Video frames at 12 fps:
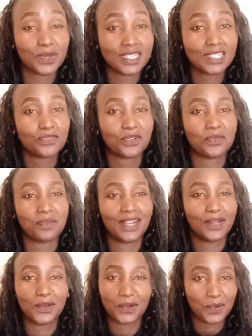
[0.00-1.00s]
ones from my
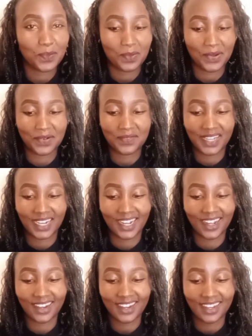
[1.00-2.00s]
group. Oh my
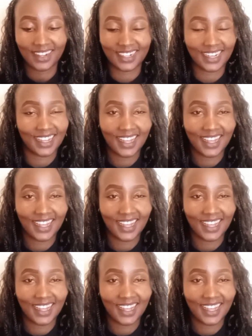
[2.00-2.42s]
god.